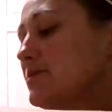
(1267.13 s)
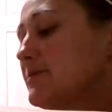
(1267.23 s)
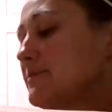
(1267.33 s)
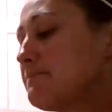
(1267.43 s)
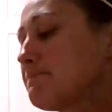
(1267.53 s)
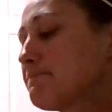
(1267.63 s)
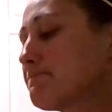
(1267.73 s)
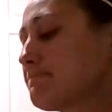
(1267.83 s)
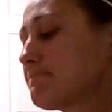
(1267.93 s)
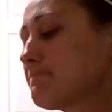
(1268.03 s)
bum.
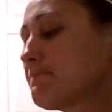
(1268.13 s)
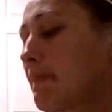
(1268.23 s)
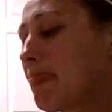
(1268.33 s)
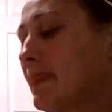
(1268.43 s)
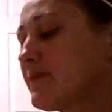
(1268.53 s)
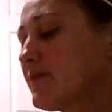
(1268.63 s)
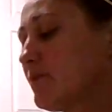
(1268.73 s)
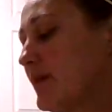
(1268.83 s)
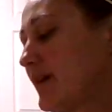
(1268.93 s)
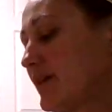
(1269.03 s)
So
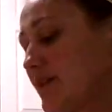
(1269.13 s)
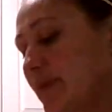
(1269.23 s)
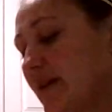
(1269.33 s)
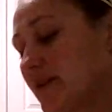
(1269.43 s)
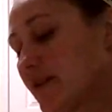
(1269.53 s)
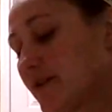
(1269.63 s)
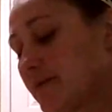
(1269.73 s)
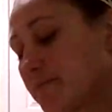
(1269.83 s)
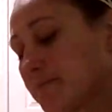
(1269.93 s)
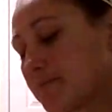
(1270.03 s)
my hand is painted.
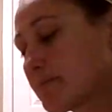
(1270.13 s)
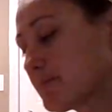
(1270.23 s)
I'm